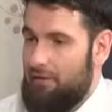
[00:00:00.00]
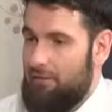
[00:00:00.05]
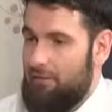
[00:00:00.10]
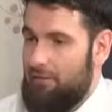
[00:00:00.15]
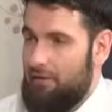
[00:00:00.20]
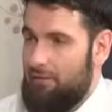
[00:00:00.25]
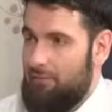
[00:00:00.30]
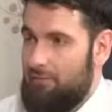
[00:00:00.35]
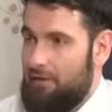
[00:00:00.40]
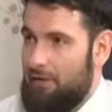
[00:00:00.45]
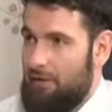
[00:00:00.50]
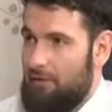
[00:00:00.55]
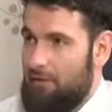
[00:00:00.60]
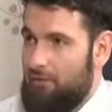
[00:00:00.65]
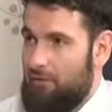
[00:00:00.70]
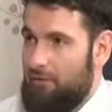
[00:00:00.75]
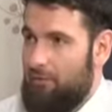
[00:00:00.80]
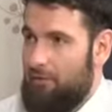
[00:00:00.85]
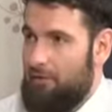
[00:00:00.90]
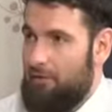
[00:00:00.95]
to give up now.
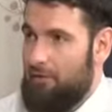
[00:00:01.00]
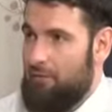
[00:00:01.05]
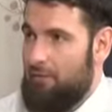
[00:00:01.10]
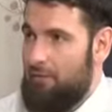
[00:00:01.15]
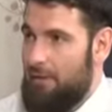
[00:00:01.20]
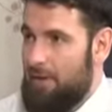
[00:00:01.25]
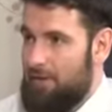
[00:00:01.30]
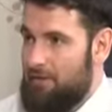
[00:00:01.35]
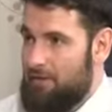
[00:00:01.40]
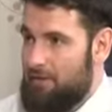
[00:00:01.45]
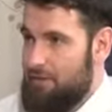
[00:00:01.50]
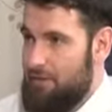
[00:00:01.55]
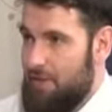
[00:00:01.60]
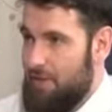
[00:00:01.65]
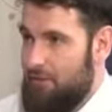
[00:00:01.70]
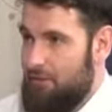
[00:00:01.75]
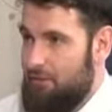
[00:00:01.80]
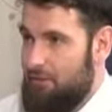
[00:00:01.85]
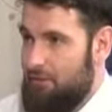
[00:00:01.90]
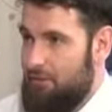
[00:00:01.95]
You don't become a
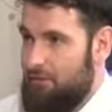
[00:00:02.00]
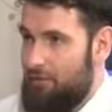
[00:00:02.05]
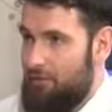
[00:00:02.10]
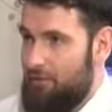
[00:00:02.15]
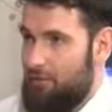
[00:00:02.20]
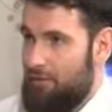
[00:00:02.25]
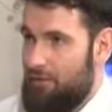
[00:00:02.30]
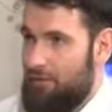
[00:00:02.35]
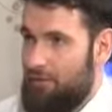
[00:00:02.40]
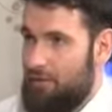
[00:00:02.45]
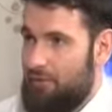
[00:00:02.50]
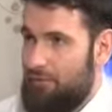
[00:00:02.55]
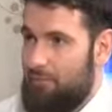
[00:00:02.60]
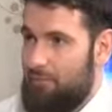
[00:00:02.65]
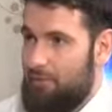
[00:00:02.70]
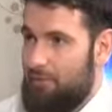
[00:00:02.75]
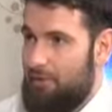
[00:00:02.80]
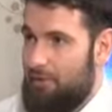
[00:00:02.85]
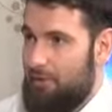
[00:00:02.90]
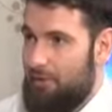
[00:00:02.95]
Pakistani or you don't
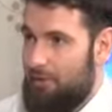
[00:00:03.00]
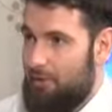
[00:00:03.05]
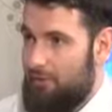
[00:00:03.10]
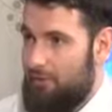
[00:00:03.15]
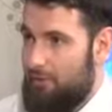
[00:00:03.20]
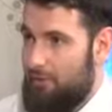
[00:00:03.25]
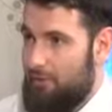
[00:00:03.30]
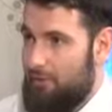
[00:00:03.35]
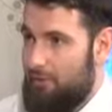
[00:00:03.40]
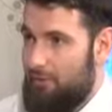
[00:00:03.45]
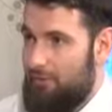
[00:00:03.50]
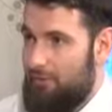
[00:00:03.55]
become Arab.